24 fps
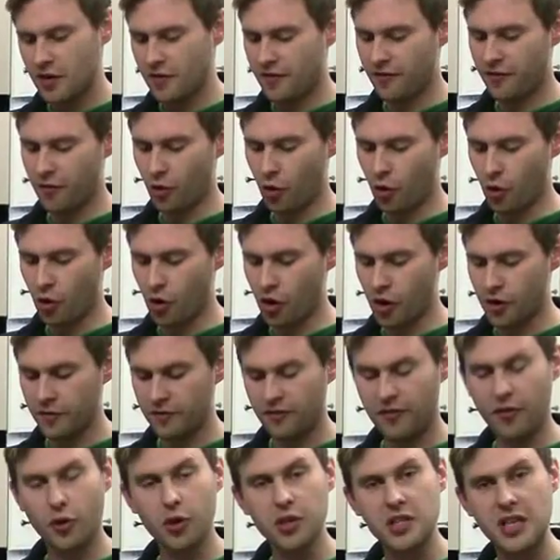
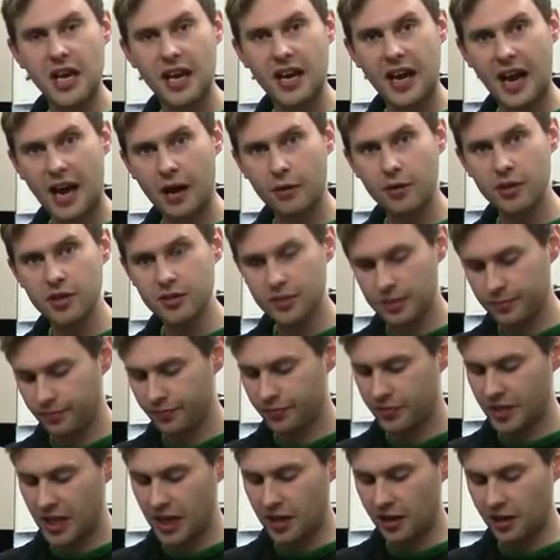for 48 hours.
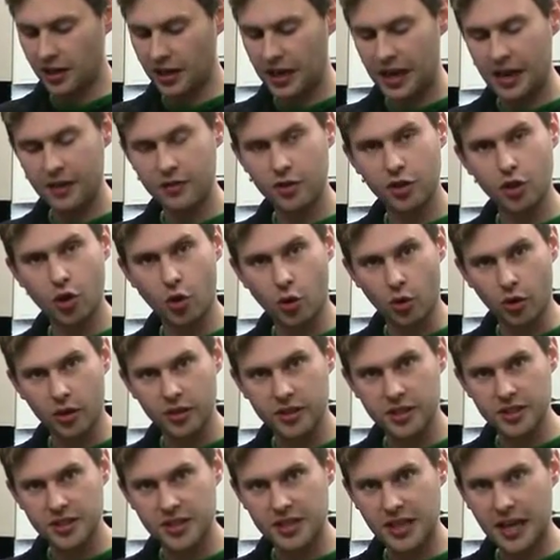That'll allow the
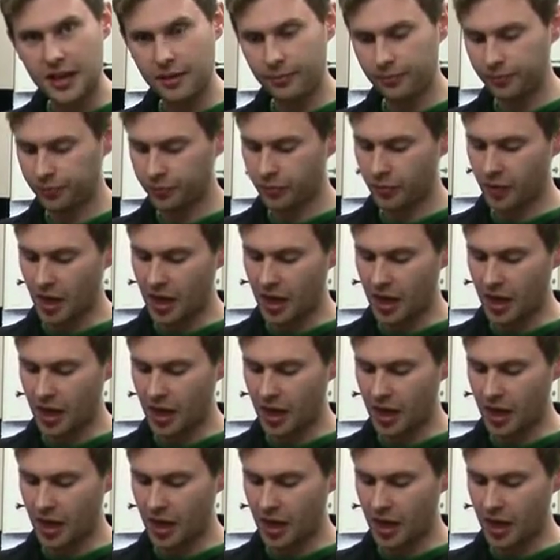cork to set.